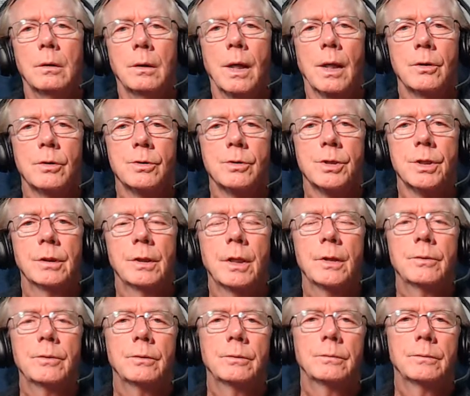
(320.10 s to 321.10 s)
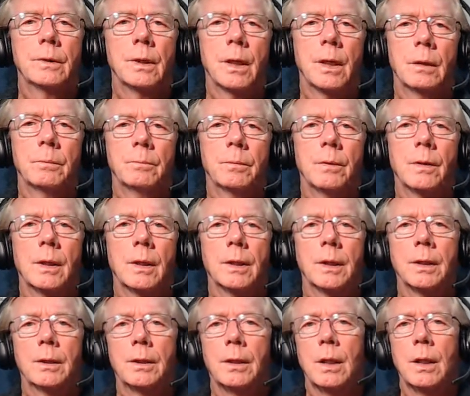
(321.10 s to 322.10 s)
Now there's another
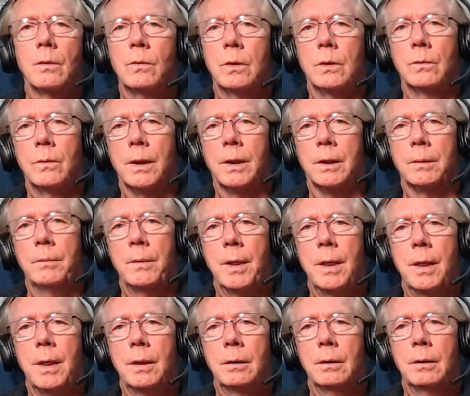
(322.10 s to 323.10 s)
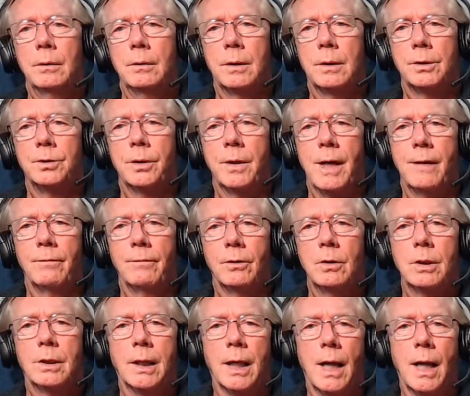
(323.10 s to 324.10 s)
plugin that I want to recommend that you have a
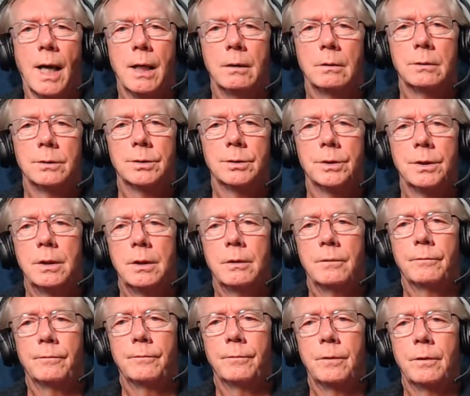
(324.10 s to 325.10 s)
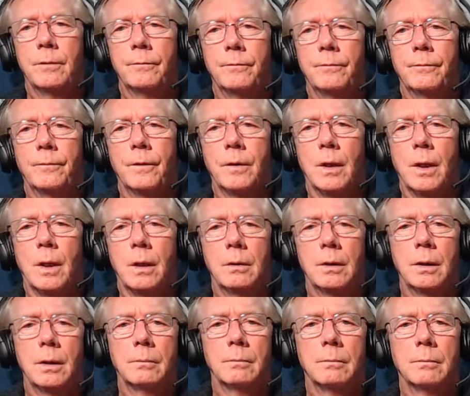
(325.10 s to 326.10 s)
look at, see if
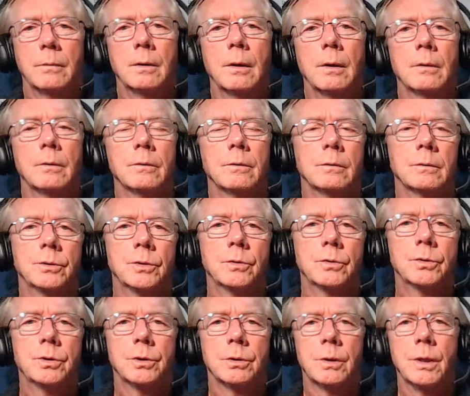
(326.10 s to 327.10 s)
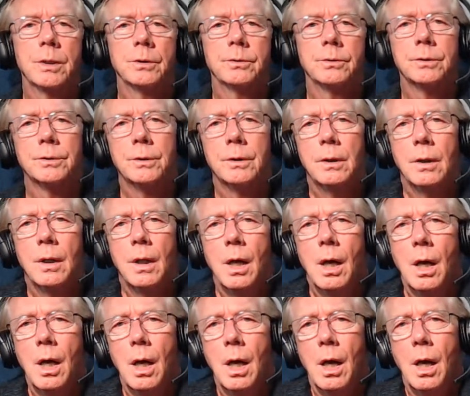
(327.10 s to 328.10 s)
it suits your interest,
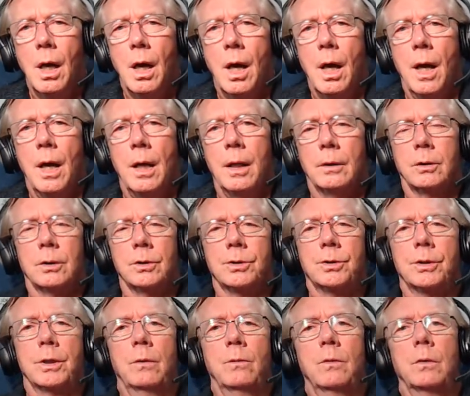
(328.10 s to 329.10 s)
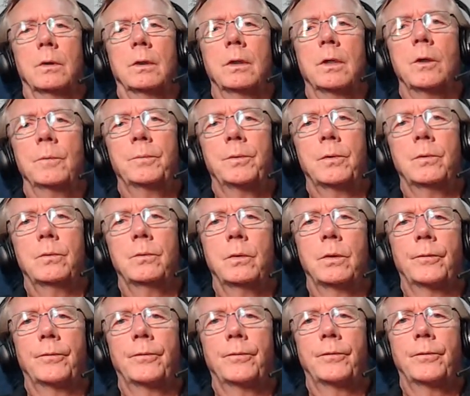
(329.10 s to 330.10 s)
because it will help you
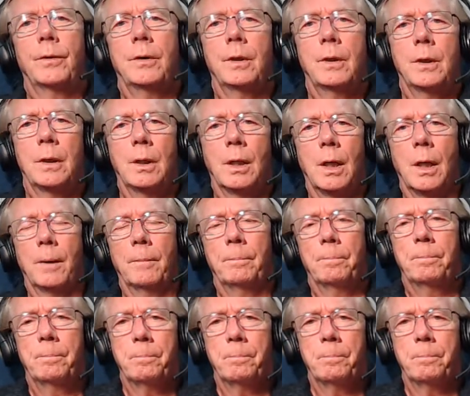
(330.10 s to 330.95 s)
with the